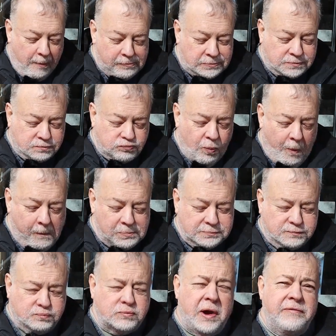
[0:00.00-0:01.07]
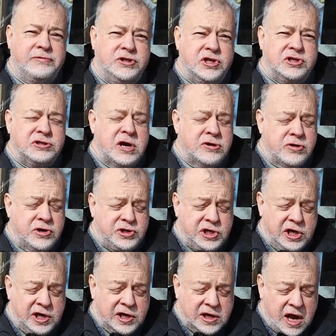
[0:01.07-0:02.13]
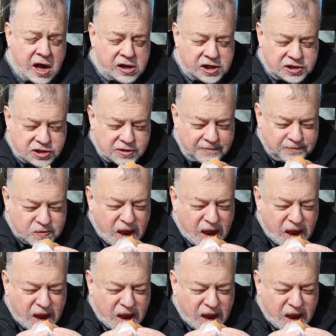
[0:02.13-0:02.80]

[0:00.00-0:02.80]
Mmm, we have six hundred chicken cutlets.